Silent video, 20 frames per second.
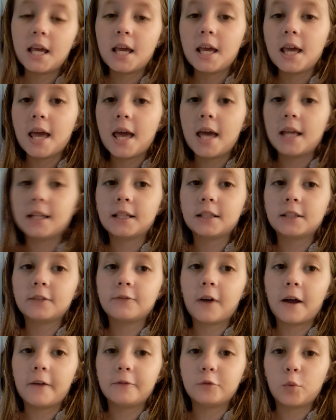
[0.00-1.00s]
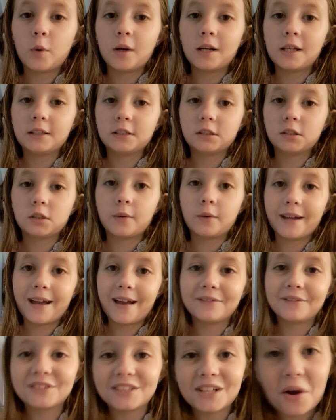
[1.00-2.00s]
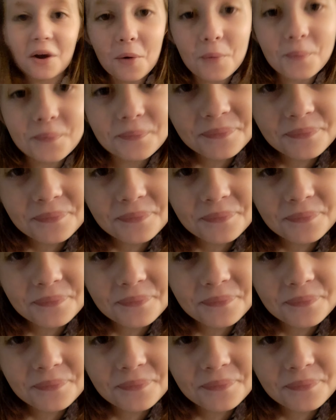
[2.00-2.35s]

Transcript: and it's 5:20, so I have to go.